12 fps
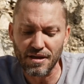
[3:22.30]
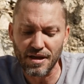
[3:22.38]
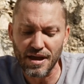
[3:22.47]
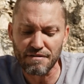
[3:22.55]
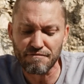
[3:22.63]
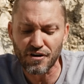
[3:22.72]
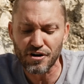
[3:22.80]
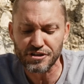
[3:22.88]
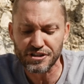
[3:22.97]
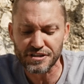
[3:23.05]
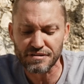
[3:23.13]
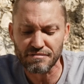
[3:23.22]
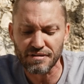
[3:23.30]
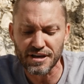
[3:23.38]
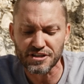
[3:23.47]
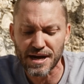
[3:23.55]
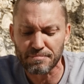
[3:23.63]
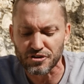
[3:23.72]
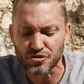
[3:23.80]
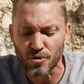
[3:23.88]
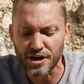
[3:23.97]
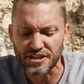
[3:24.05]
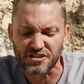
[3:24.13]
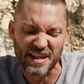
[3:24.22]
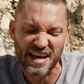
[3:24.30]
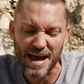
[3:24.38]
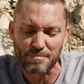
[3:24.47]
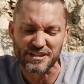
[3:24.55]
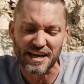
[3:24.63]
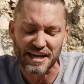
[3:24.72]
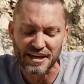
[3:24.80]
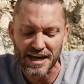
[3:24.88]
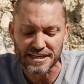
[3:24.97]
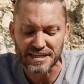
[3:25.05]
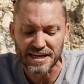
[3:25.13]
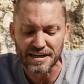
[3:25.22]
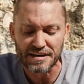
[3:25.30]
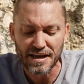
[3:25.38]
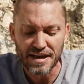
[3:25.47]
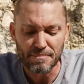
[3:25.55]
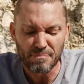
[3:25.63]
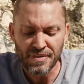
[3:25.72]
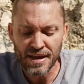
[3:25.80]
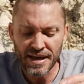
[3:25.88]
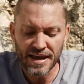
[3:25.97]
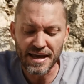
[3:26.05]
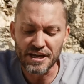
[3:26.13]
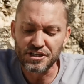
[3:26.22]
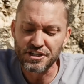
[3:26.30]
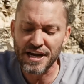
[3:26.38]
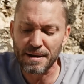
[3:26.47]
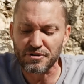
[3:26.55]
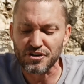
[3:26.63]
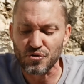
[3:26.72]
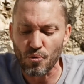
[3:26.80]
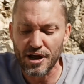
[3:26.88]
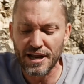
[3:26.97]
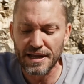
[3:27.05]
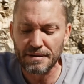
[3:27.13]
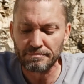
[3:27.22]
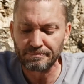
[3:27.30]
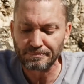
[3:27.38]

in chapter 20, so that happens like in 19. In chapter 20,